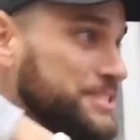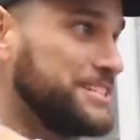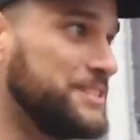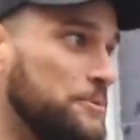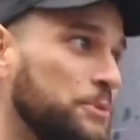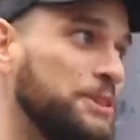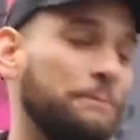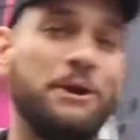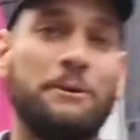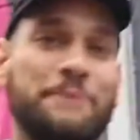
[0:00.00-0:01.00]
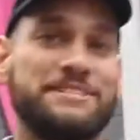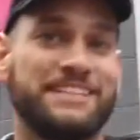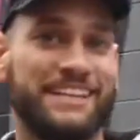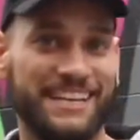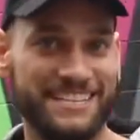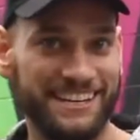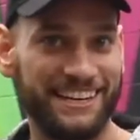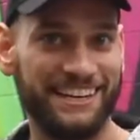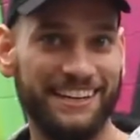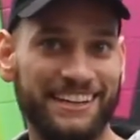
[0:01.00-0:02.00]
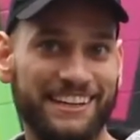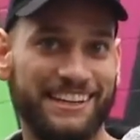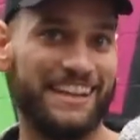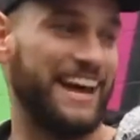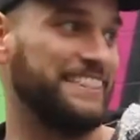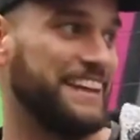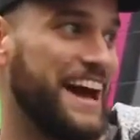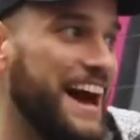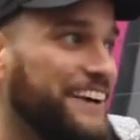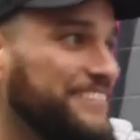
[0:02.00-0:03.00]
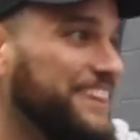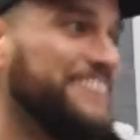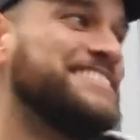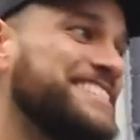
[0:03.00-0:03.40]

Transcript: system with the pyramids of Giza and the Nile. It was,